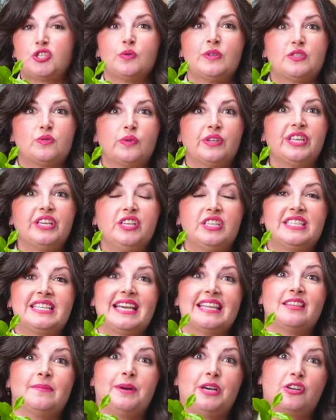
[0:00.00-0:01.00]
So it's really good to
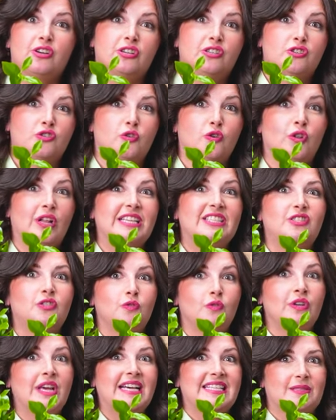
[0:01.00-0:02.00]
get them under control as
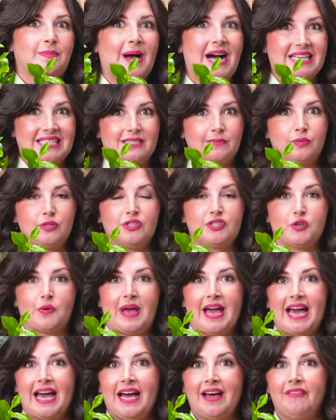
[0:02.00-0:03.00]
soon as possible. So
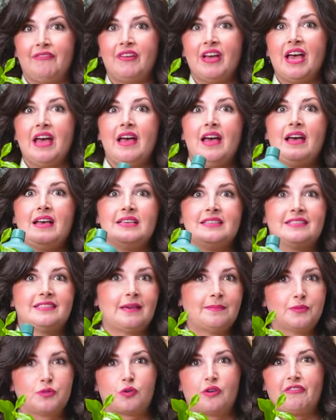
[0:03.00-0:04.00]
have
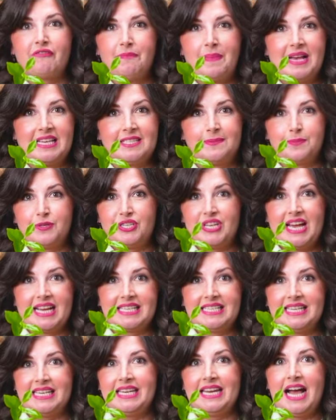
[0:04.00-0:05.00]
some sort of pest
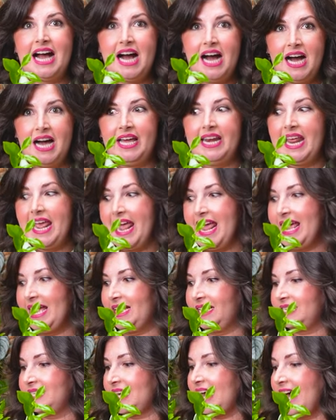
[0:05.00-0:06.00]
protectant on
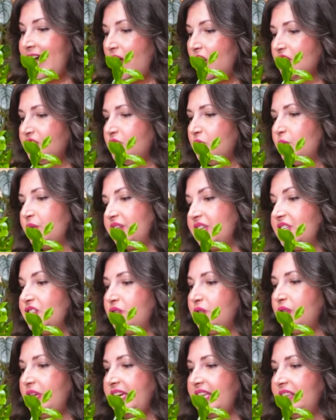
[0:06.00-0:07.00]
hand. I also really
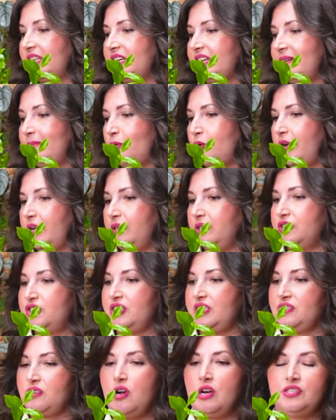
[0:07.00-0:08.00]
do like the neem oil,
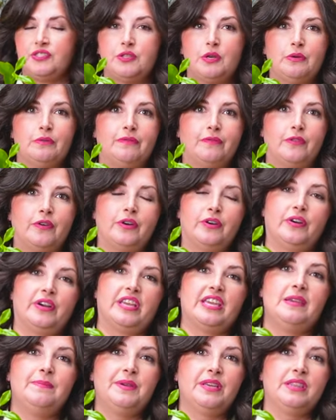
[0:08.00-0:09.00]
just also for
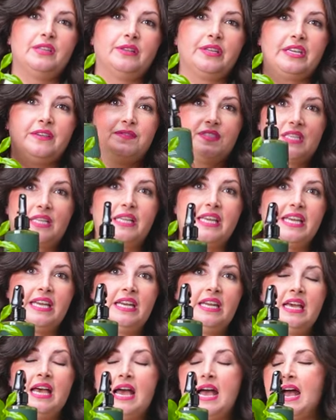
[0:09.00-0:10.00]
keeping the leaves
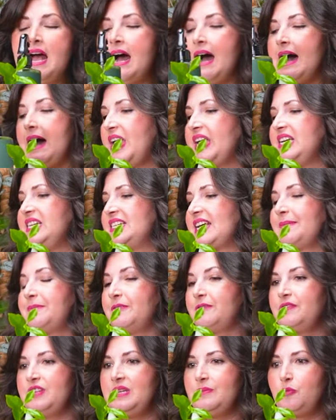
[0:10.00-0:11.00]
clean. Any type
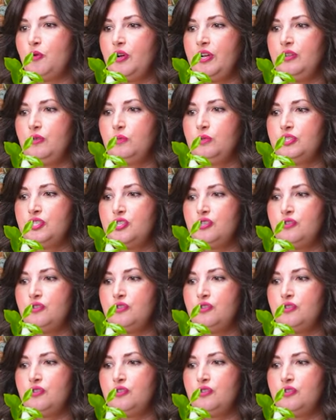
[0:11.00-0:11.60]
of neem oil will